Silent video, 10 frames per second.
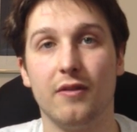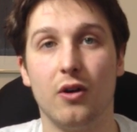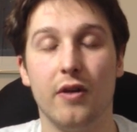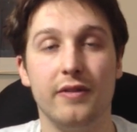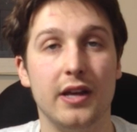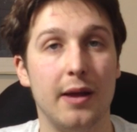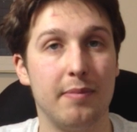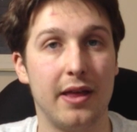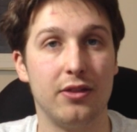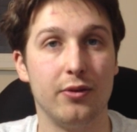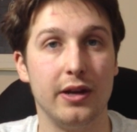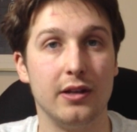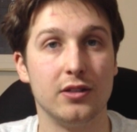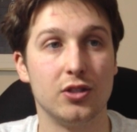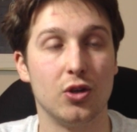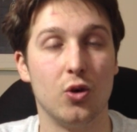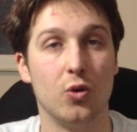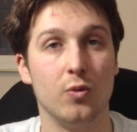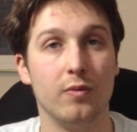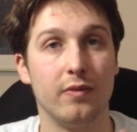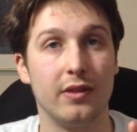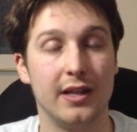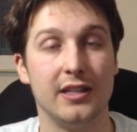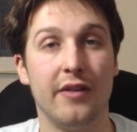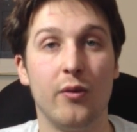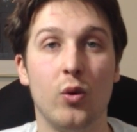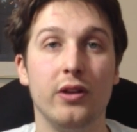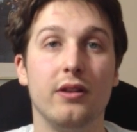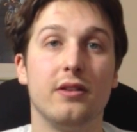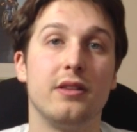of the iPad 3. So that's it, everyone.